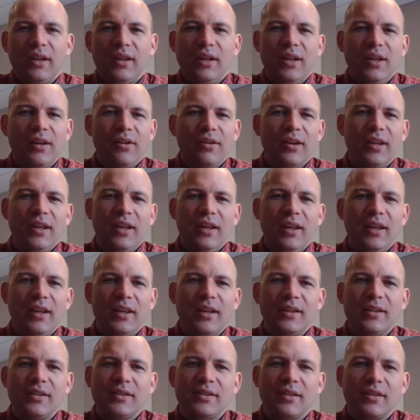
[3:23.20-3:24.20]
And here
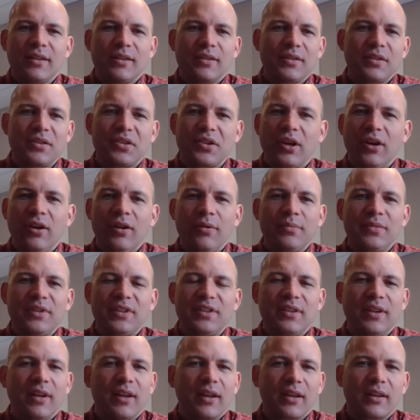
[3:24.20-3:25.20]
he is in Psalm
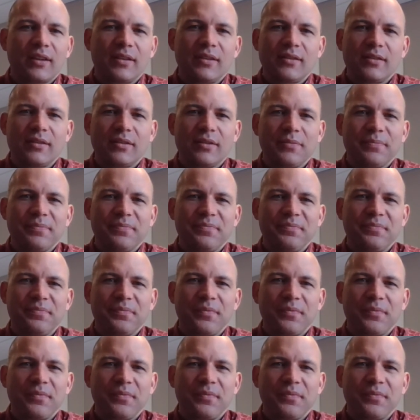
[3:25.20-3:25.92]
6,